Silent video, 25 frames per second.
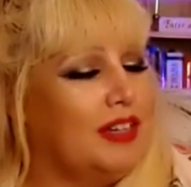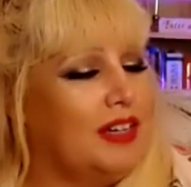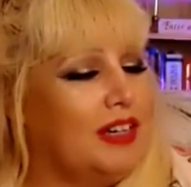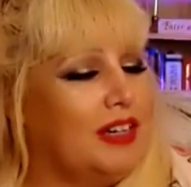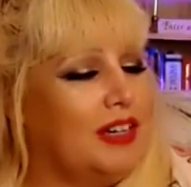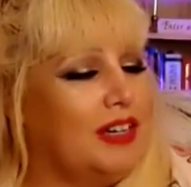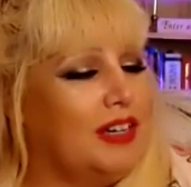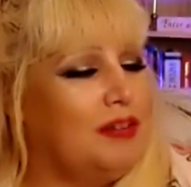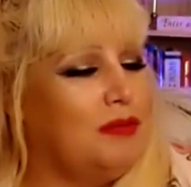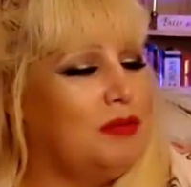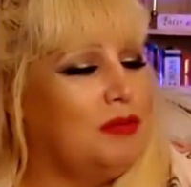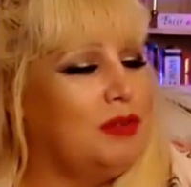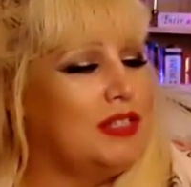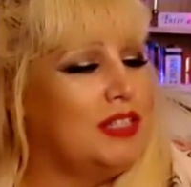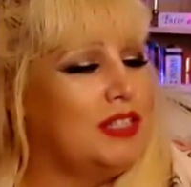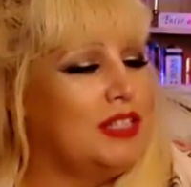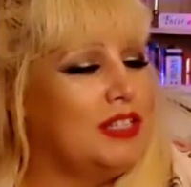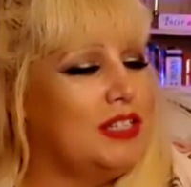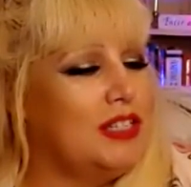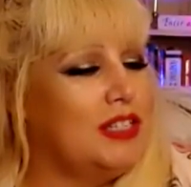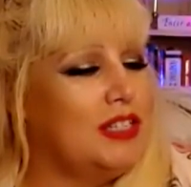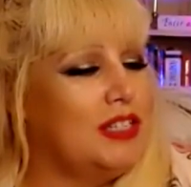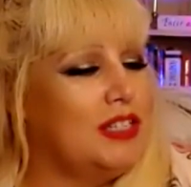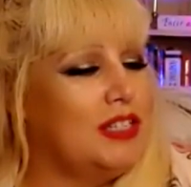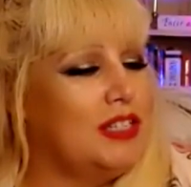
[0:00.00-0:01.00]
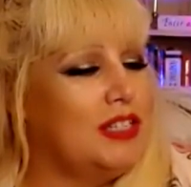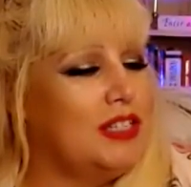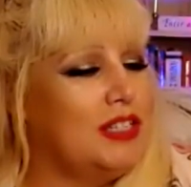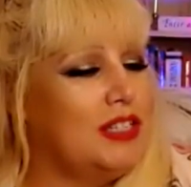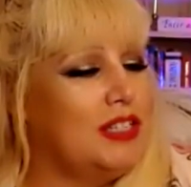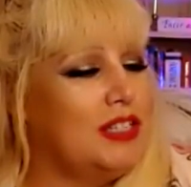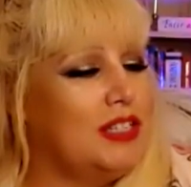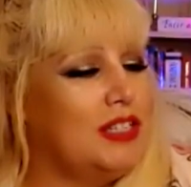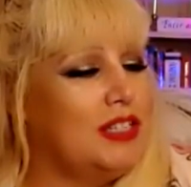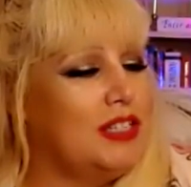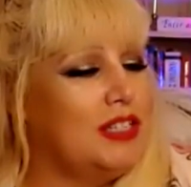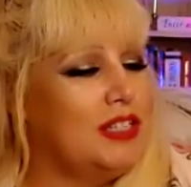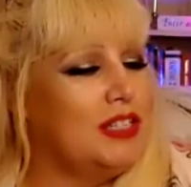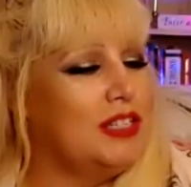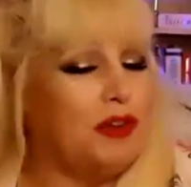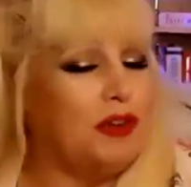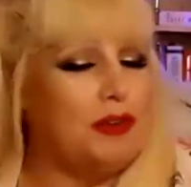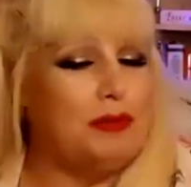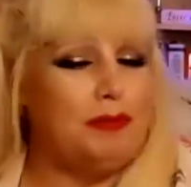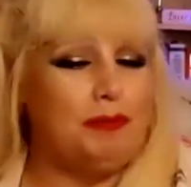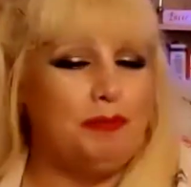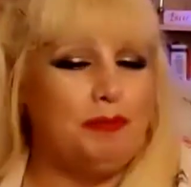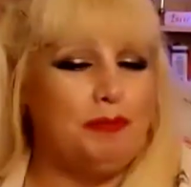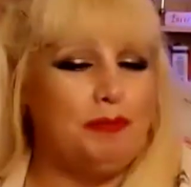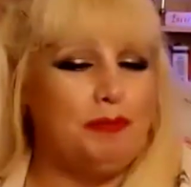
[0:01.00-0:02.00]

What's the time there with you?